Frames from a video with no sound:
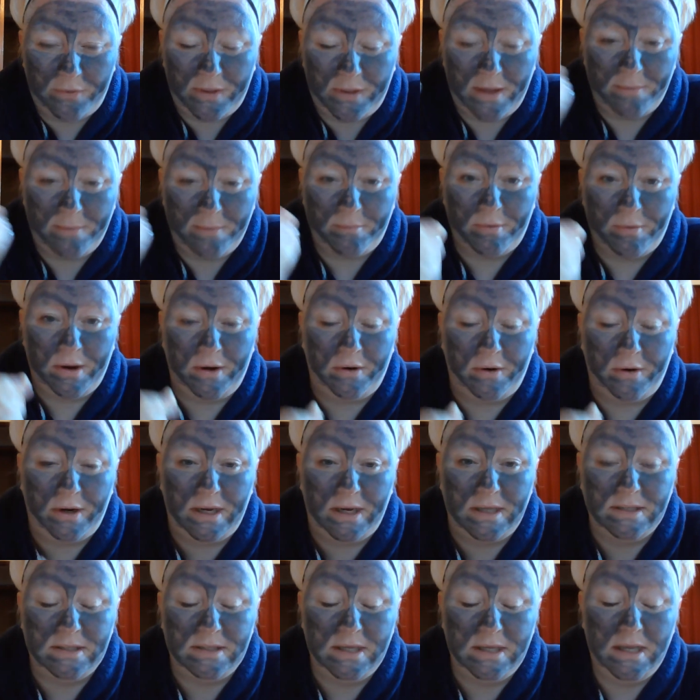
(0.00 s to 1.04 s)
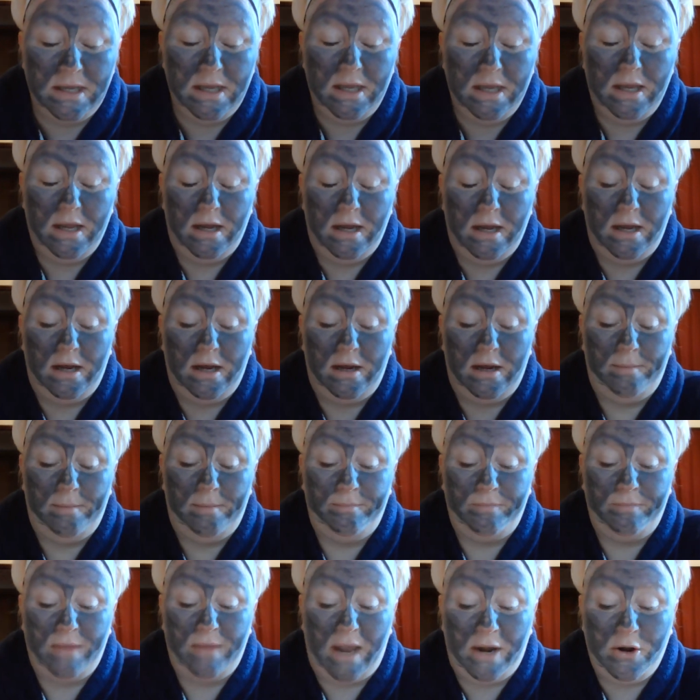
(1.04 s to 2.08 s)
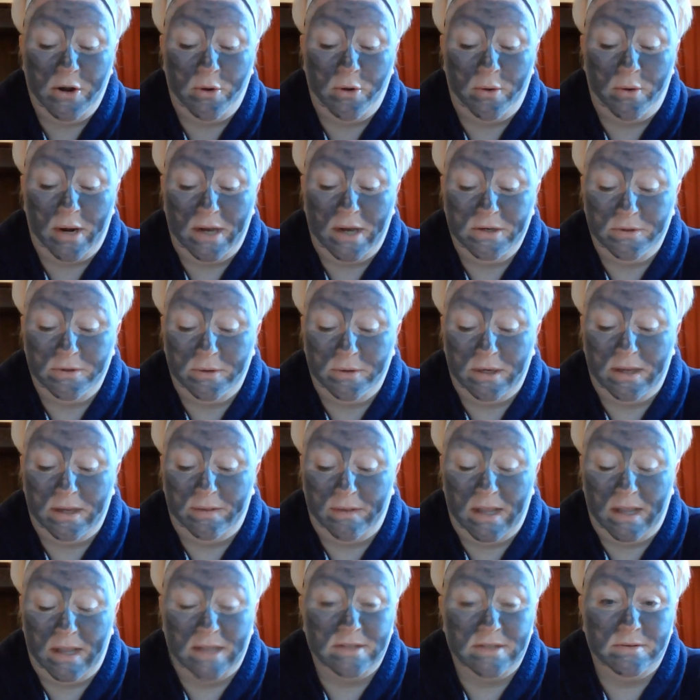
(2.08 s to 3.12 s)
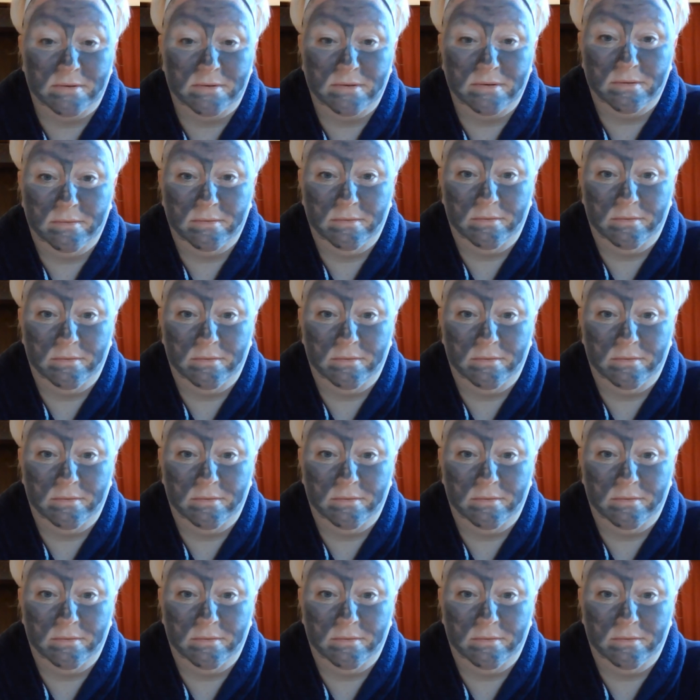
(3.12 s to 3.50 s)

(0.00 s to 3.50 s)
the impurities. I know when I do it, that's